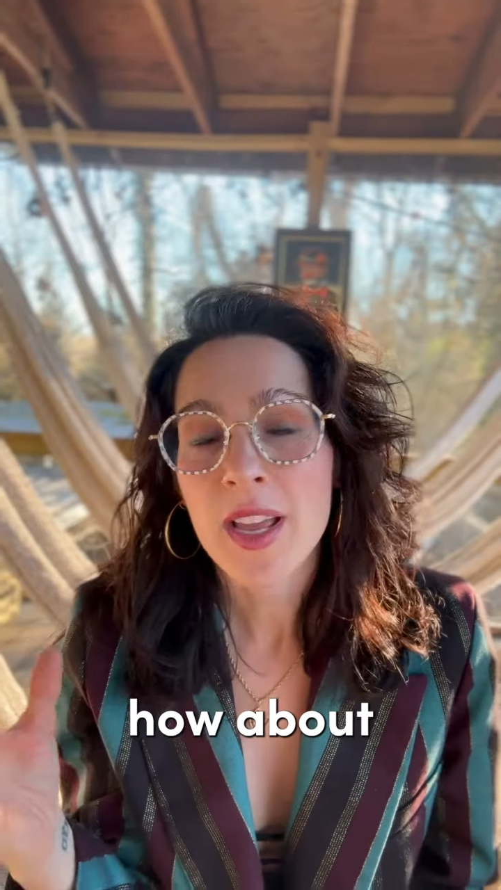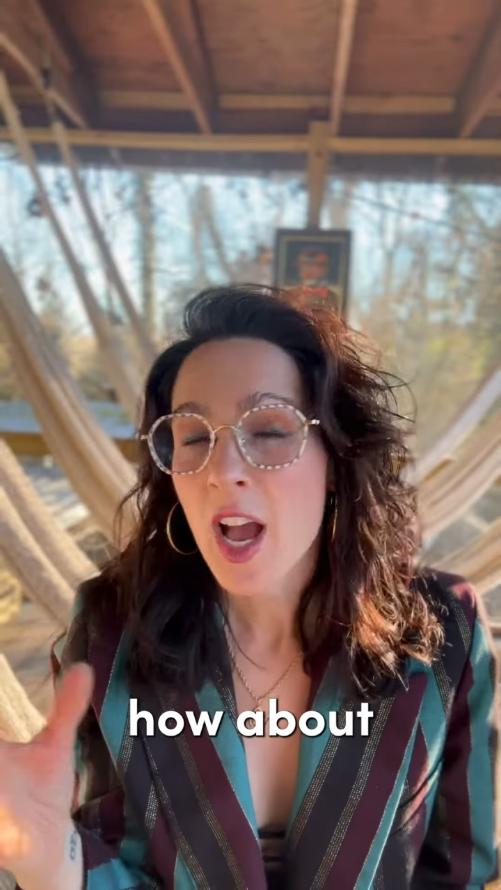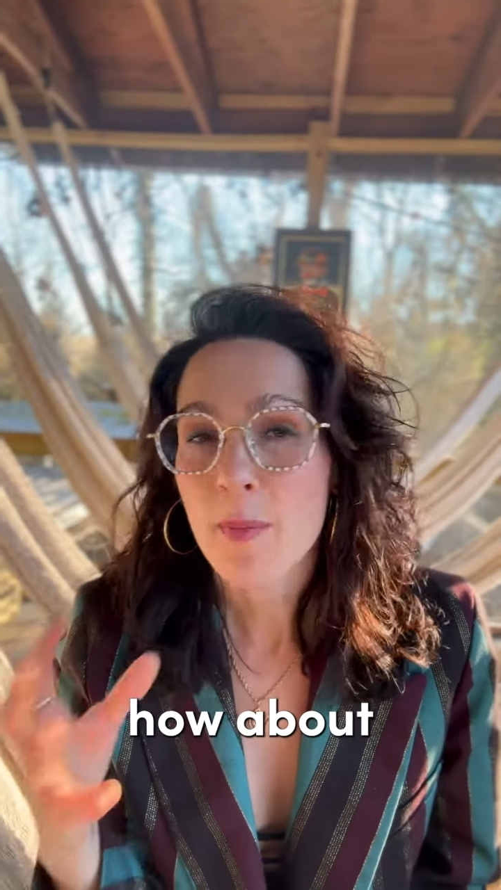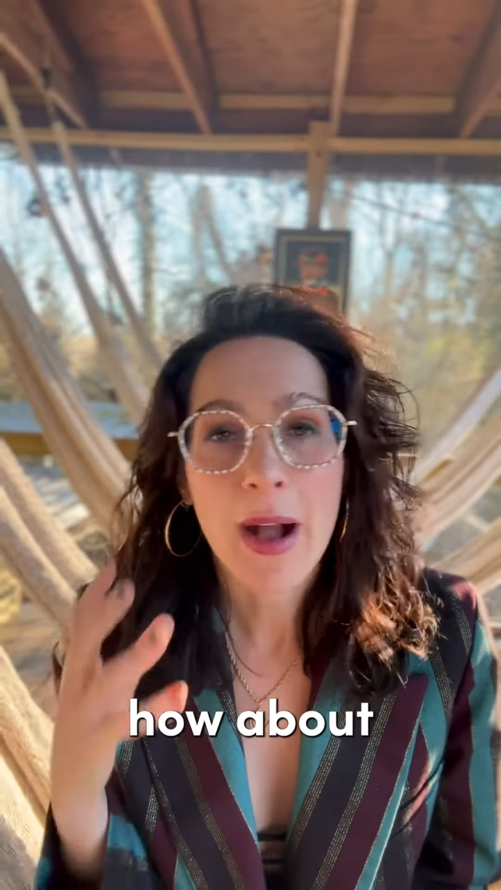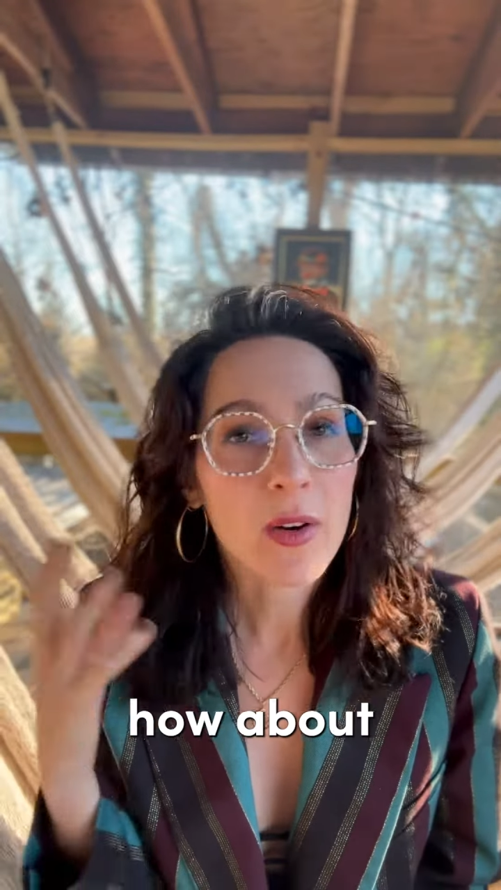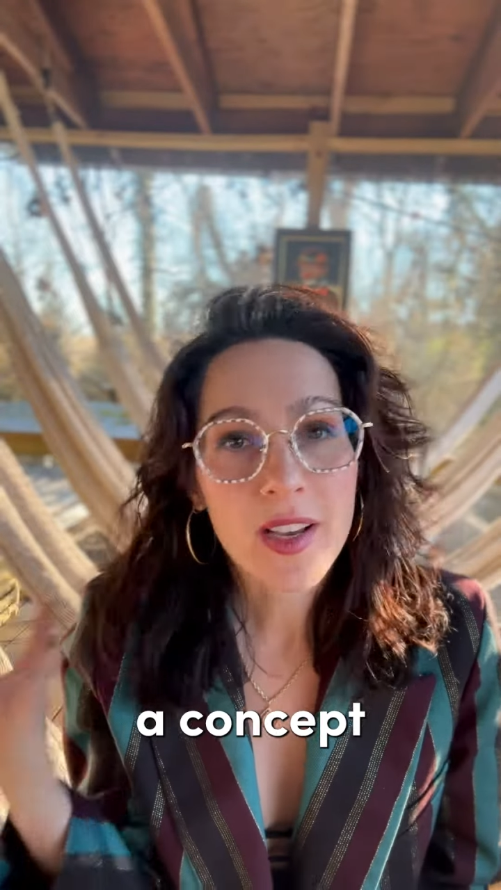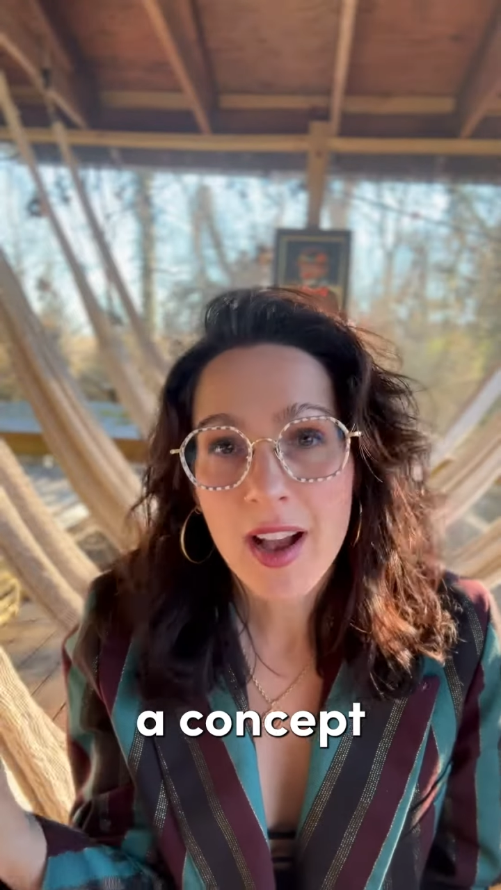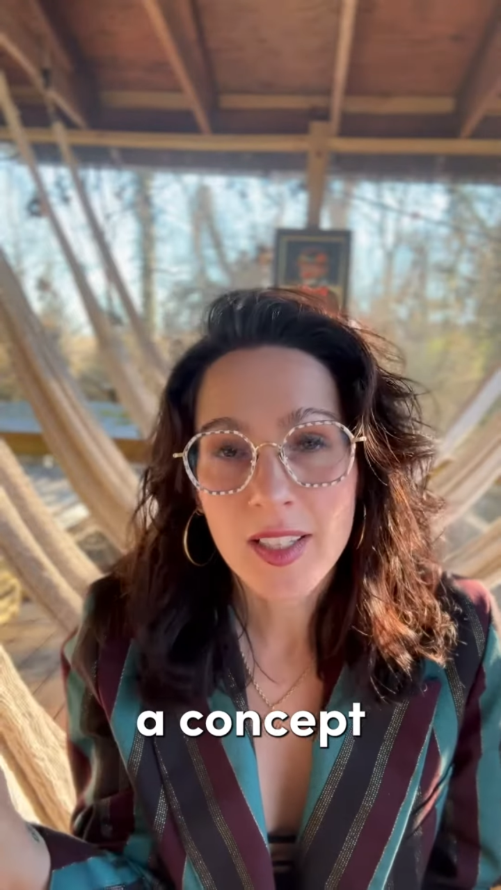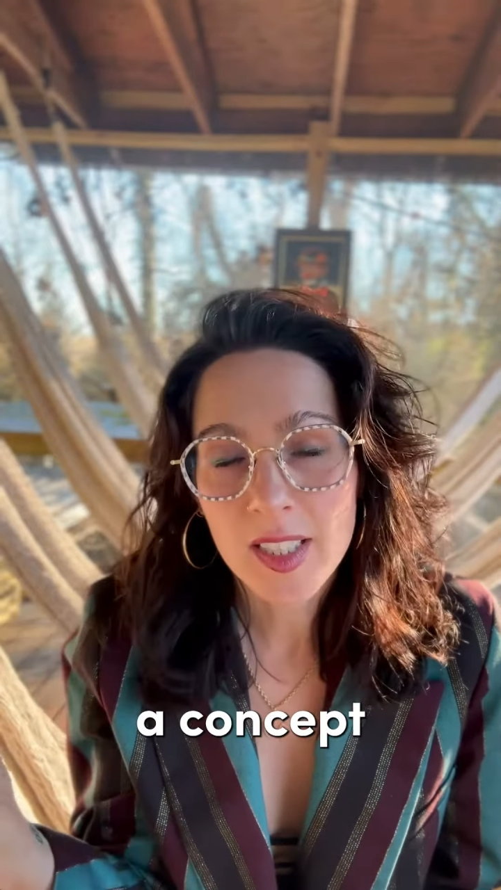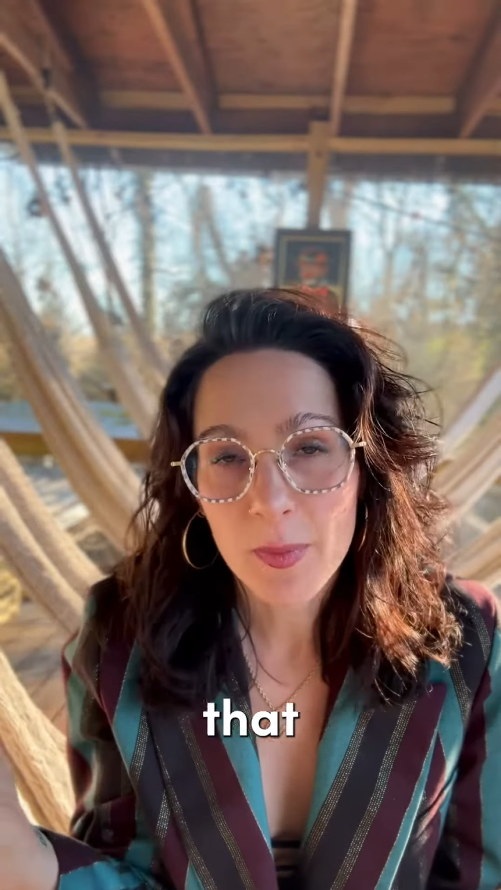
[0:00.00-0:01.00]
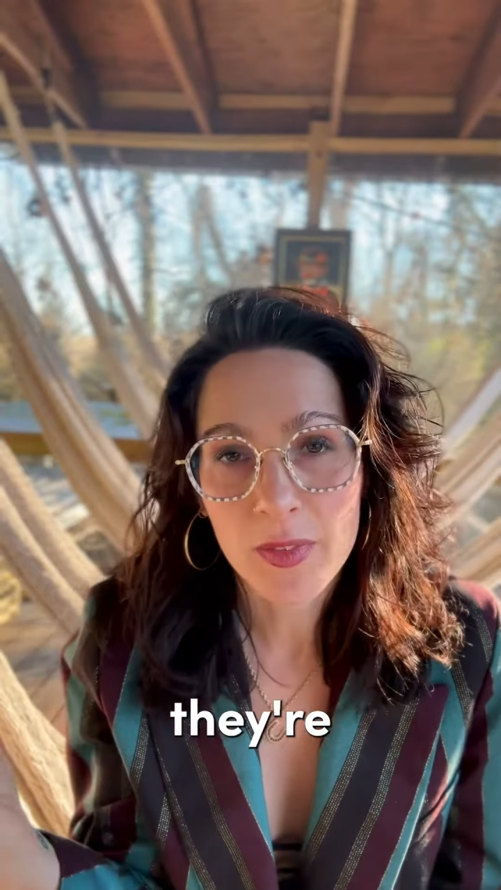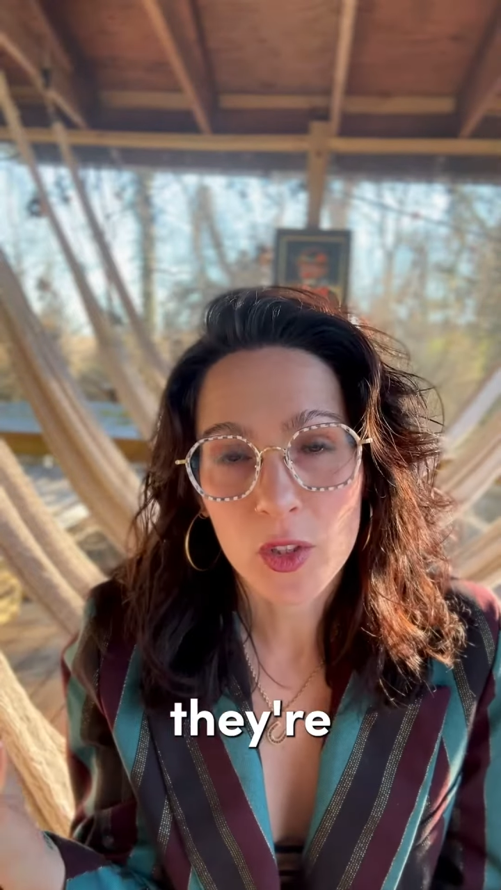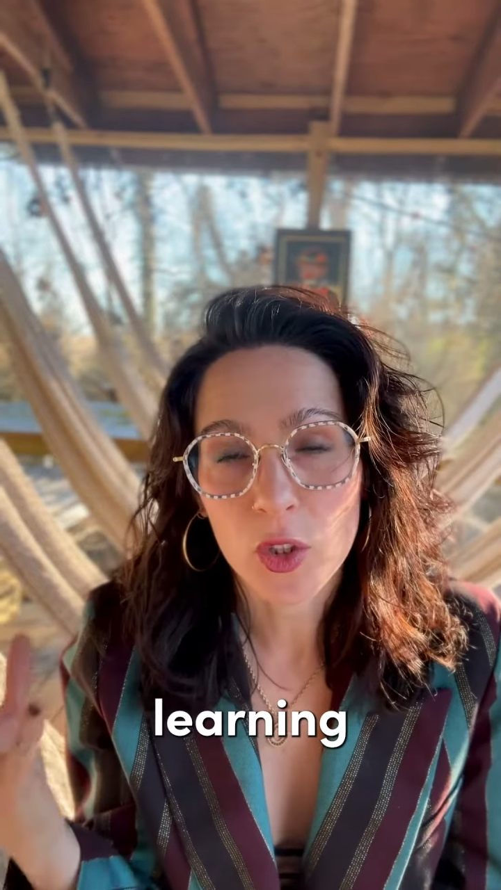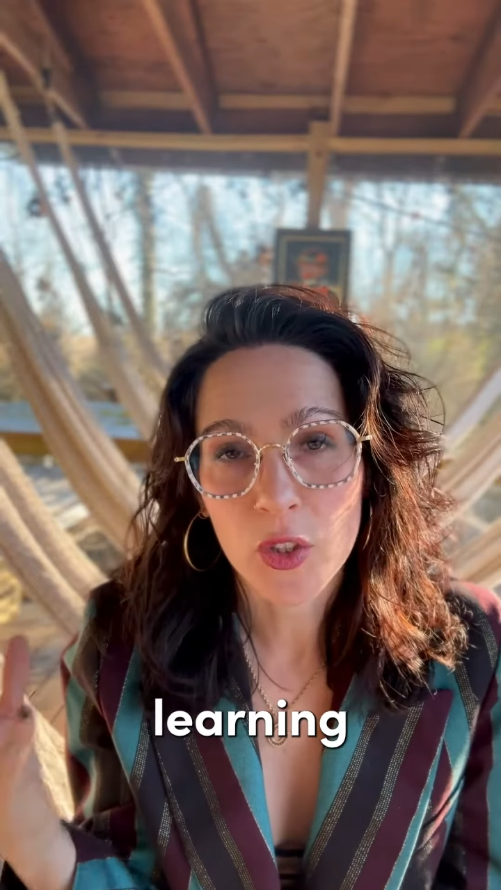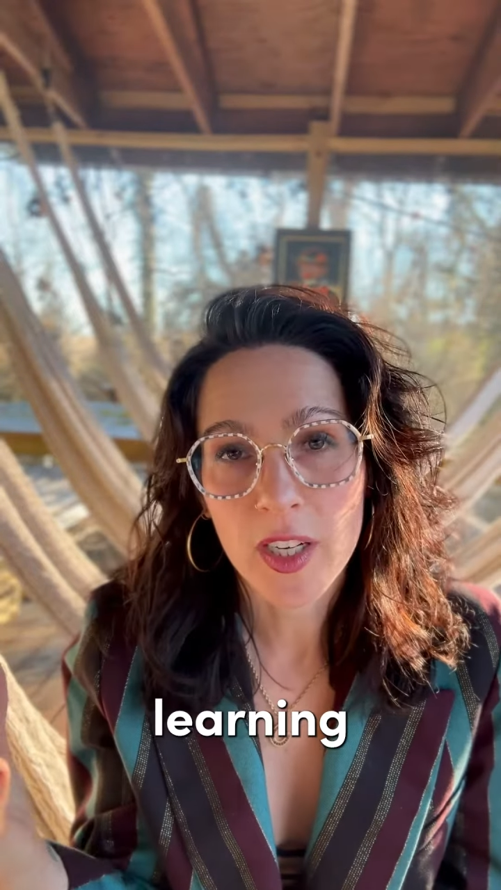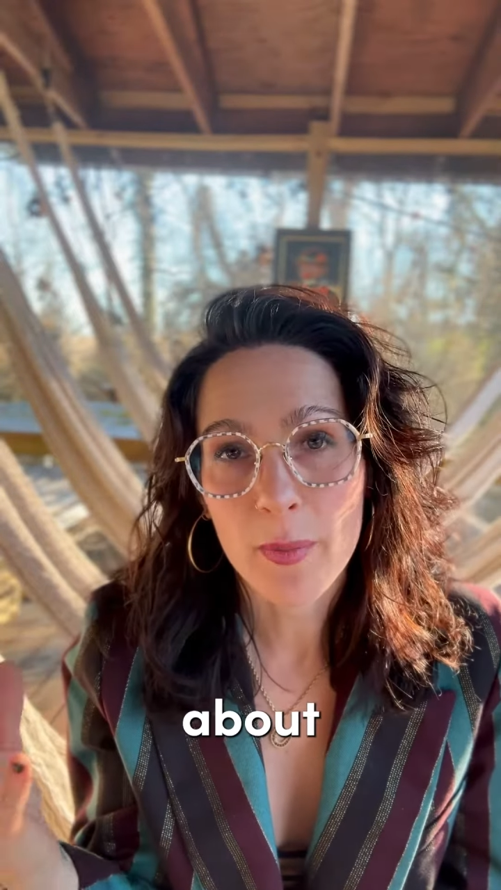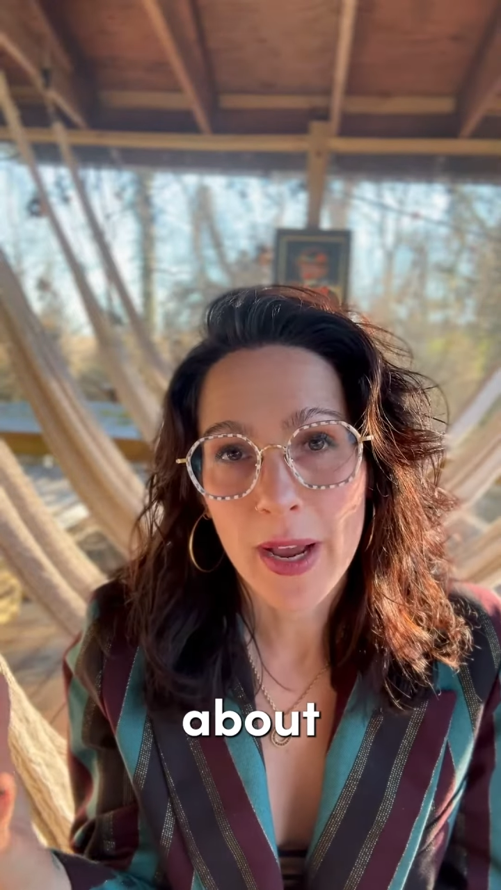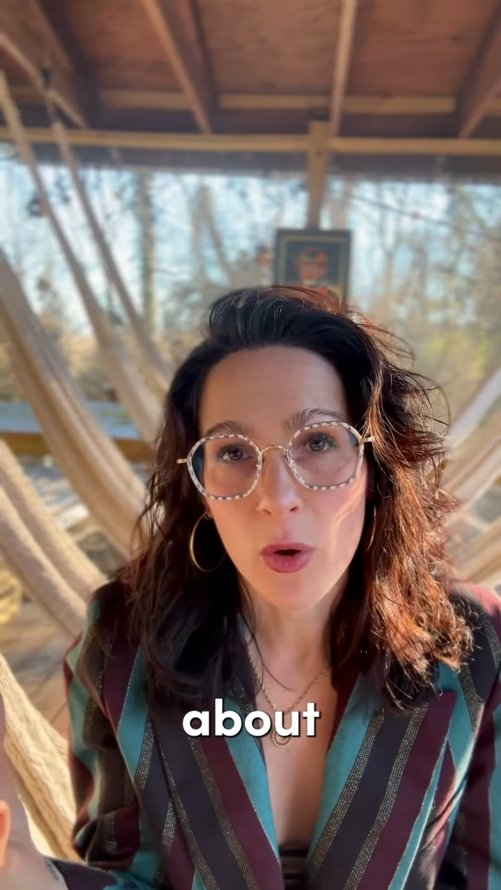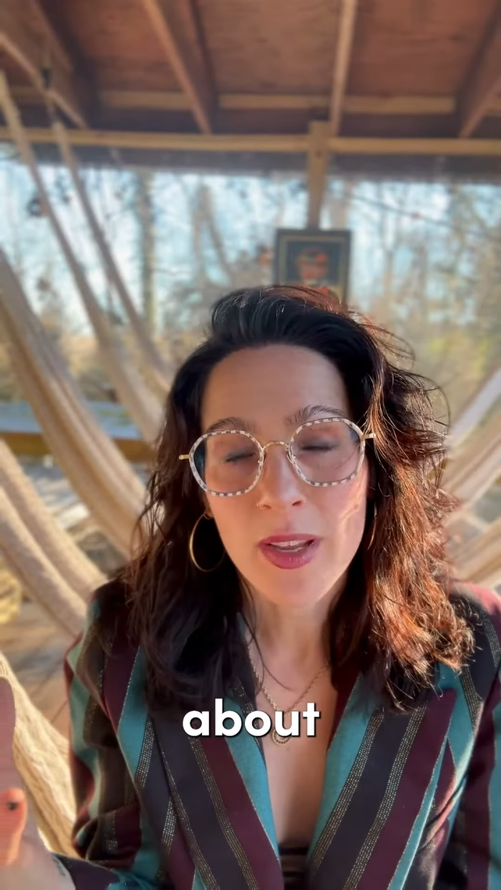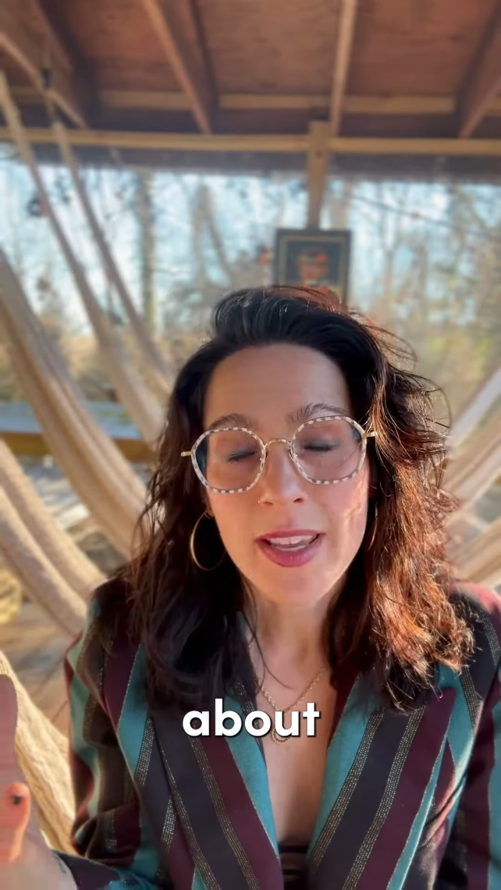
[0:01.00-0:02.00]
about a concept that they're learning about